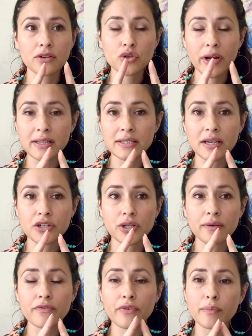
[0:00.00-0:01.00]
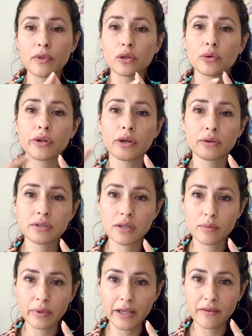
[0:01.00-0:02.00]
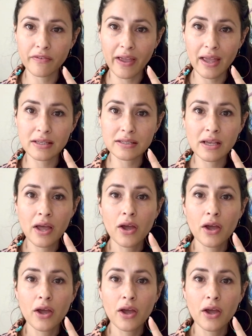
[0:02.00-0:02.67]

transition from the luteal to the bleed phase.